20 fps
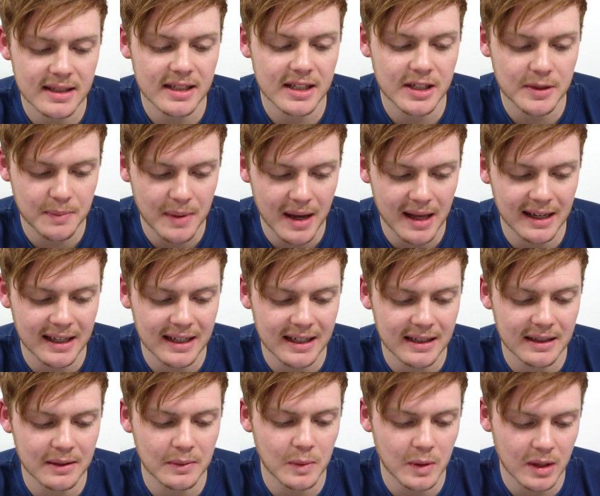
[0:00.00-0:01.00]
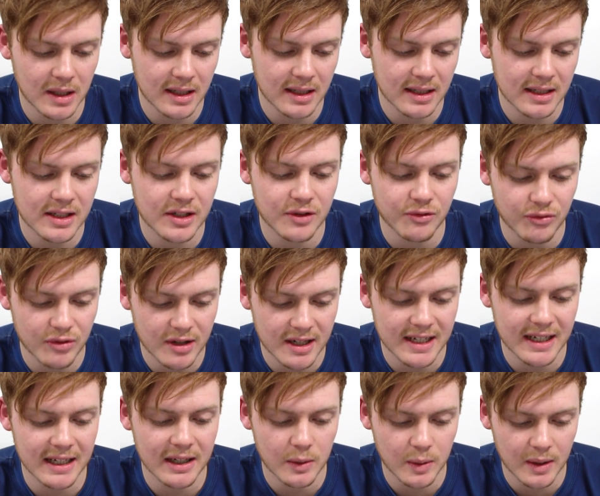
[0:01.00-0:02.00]
spelling words,
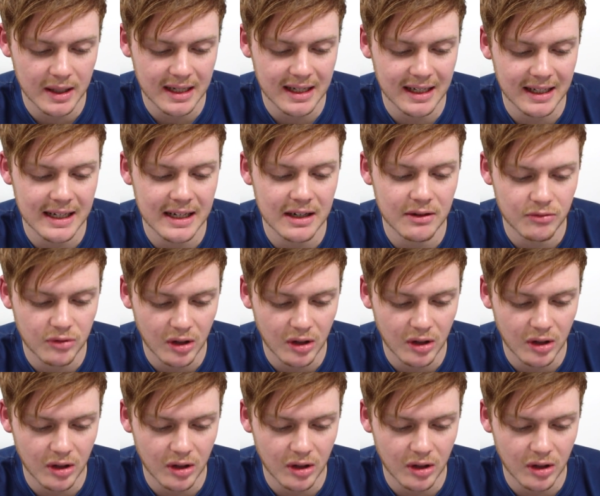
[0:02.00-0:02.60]
reading quickly,